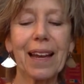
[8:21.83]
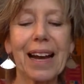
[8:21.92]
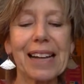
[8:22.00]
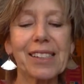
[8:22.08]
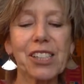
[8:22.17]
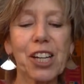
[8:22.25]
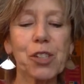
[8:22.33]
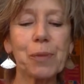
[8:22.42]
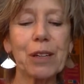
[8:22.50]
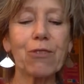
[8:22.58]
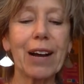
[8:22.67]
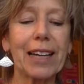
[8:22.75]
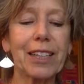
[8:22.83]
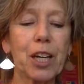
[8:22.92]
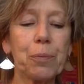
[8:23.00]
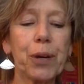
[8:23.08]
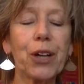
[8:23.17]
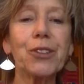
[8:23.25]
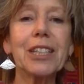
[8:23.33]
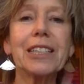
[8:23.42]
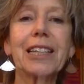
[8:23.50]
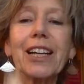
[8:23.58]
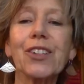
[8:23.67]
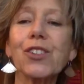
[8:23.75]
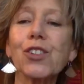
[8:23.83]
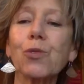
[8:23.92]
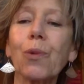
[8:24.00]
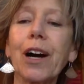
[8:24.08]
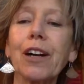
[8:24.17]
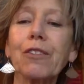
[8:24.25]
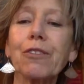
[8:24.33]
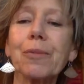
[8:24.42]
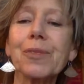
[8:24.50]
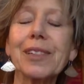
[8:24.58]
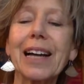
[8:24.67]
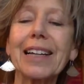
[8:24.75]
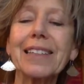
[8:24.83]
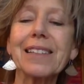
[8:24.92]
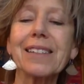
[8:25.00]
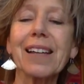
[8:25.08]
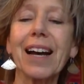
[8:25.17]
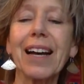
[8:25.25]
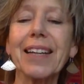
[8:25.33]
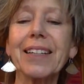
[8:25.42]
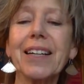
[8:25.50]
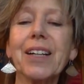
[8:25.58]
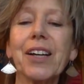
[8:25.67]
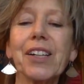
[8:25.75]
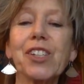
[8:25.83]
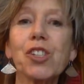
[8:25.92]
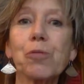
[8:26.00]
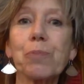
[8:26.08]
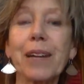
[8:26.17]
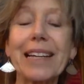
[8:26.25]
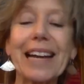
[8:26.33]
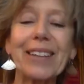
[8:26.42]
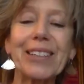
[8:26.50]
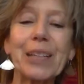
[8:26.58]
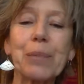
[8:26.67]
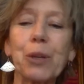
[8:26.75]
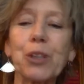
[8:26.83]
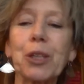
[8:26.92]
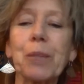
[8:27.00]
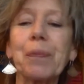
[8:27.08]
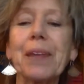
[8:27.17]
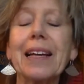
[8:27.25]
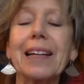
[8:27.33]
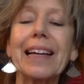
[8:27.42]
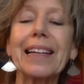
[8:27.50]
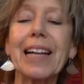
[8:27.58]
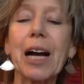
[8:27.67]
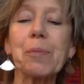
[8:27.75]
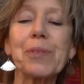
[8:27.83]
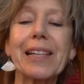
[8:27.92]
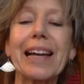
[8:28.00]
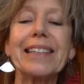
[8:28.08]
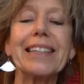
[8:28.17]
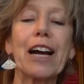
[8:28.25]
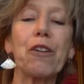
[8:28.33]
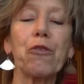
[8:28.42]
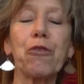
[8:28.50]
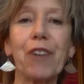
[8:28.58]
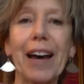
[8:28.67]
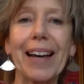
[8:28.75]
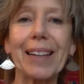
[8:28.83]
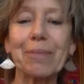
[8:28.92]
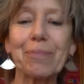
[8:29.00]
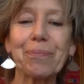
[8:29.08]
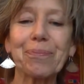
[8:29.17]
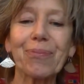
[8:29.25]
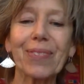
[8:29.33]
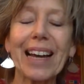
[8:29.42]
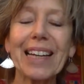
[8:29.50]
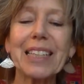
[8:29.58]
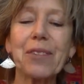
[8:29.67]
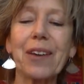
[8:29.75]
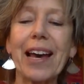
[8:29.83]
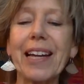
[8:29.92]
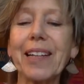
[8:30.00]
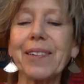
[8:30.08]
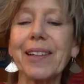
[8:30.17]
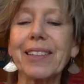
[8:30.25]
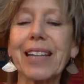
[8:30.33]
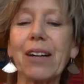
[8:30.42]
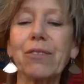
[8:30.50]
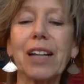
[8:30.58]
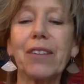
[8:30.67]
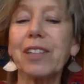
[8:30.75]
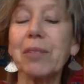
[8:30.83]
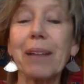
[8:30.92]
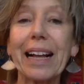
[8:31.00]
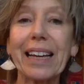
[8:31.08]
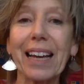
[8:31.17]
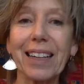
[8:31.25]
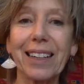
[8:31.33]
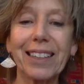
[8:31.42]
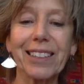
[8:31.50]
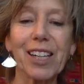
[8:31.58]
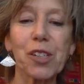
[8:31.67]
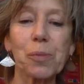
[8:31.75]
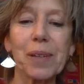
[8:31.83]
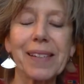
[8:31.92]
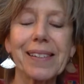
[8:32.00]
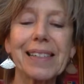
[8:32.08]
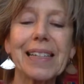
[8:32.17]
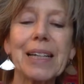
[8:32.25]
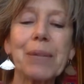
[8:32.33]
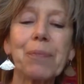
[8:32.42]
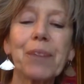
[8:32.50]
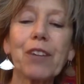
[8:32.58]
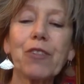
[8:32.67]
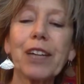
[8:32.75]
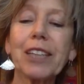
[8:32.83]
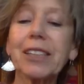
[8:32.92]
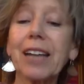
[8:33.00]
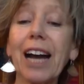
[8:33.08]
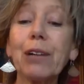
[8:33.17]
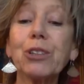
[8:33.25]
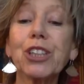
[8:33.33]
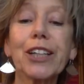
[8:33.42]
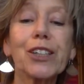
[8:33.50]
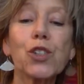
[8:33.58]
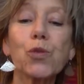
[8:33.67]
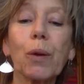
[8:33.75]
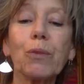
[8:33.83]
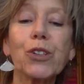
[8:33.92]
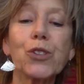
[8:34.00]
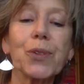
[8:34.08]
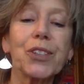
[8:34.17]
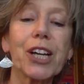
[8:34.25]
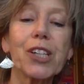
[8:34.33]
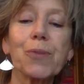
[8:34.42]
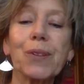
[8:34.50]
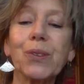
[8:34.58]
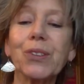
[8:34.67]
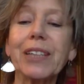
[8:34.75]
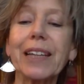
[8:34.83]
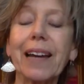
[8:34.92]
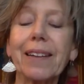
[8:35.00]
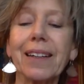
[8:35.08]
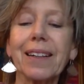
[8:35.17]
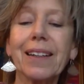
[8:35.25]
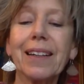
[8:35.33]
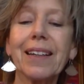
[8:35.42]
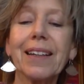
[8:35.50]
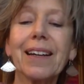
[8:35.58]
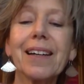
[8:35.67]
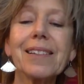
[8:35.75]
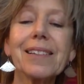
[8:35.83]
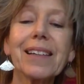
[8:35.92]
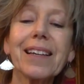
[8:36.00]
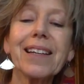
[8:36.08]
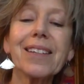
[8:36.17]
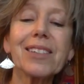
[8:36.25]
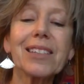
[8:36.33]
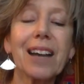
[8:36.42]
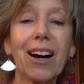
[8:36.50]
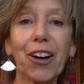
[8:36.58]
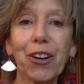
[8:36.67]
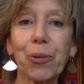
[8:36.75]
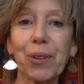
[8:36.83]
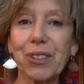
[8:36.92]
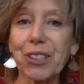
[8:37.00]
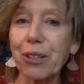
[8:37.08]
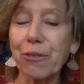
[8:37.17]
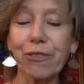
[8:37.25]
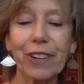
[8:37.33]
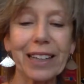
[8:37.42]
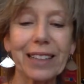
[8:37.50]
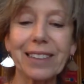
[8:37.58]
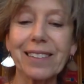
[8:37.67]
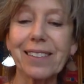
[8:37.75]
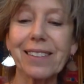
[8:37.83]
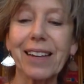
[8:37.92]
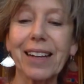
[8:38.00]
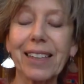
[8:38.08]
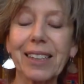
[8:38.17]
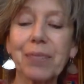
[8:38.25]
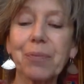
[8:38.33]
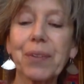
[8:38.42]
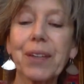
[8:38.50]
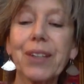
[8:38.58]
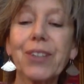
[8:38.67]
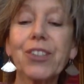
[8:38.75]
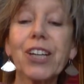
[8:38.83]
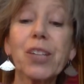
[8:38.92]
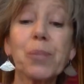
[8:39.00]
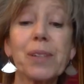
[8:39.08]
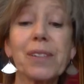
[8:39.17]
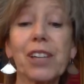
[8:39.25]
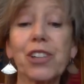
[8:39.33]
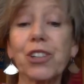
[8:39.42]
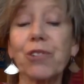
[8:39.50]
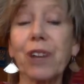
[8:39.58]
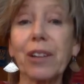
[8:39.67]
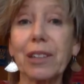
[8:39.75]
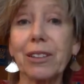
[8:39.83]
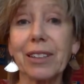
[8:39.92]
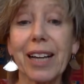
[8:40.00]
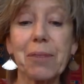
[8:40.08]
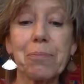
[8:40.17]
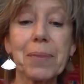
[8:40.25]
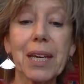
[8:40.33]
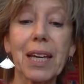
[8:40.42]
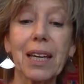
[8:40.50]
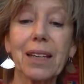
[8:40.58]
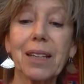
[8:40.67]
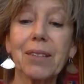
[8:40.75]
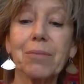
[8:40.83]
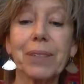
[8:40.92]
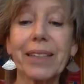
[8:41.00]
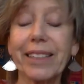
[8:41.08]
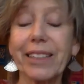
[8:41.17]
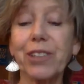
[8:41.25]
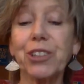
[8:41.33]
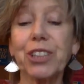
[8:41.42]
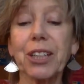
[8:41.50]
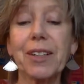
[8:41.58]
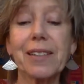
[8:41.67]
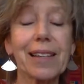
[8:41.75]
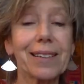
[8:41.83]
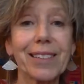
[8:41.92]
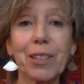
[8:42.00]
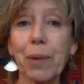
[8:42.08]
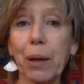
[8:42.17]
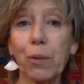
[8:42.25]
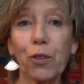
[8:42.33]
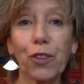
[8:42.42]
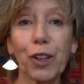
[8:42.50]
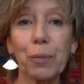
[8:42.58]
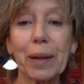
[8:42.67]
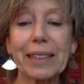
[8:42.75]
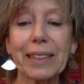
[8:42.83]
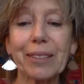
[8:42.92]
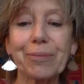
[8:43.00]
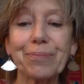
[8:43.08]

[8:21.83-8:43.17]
As Jasmine ran, her ponytail swung from side to side and spread out at the bottom like an upside-down fan. I'd give anything to have lovely black hair like Jasmine's. In fact, I wish I could swap looks with Jasmine altogether. Her skin is dark with not a freckle in sight. Jasmine says she'd rather look like me, but I know she only says it to make me feel better.